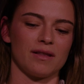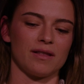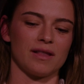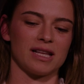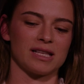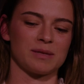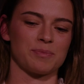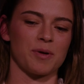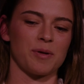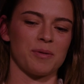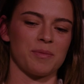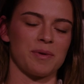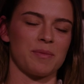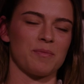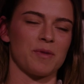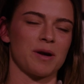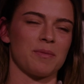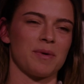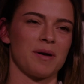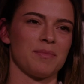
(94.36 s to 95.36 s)
that's probably
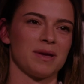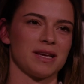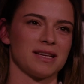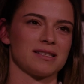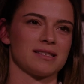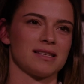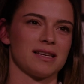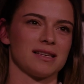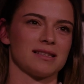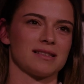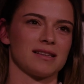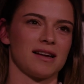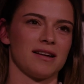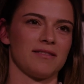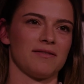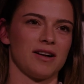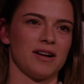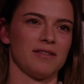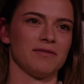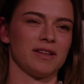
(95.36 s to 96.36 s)
been one of my biggest things
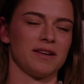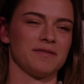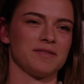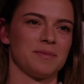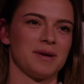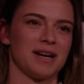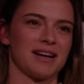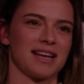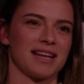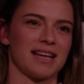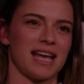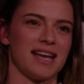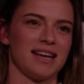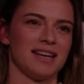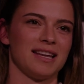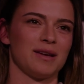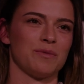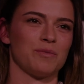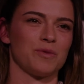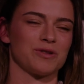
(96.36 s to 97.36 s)
that I've loved about
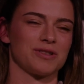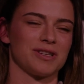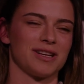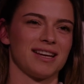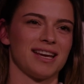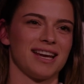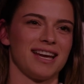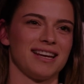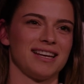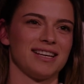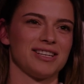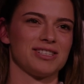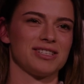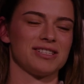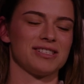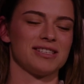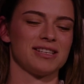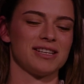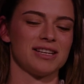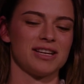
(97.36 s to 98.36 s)
Katie and watching Katie.
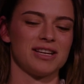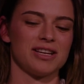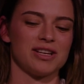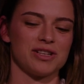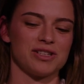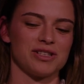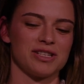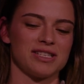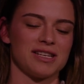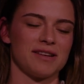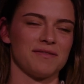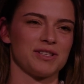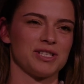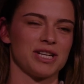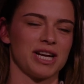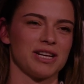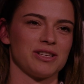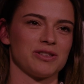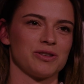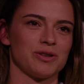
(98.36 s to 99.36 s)
She's never
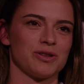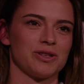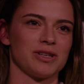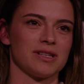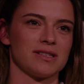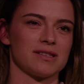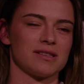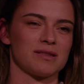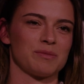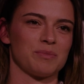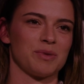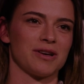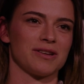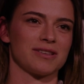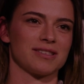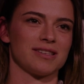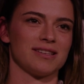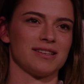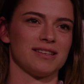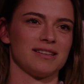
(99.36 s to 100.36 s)
changed who she is as a
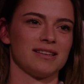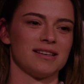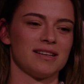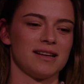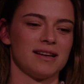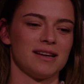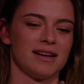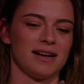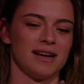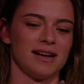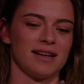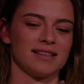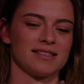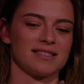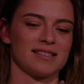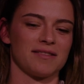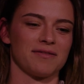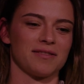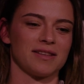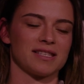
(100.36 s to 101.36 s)
person, and
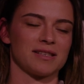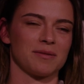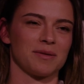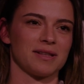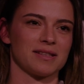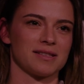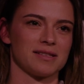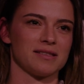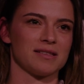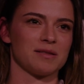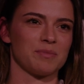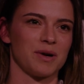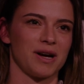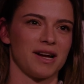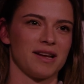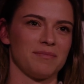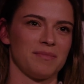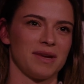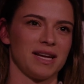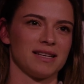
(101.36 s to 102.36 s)
it's definitely something that's
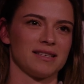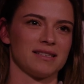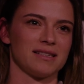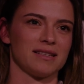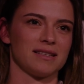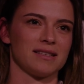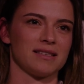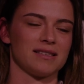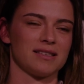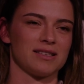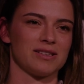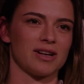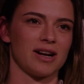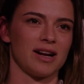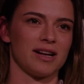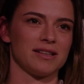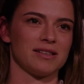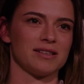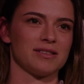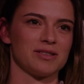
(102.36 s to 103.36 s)
inspired me to
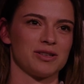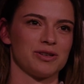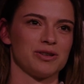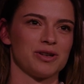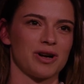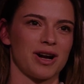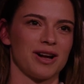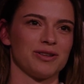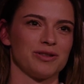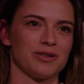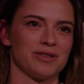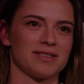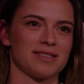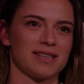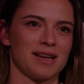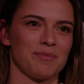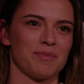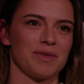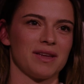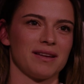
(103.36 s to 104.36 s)
try and do the
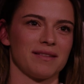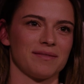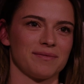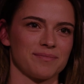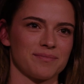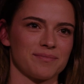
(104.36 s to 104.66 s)
same thing.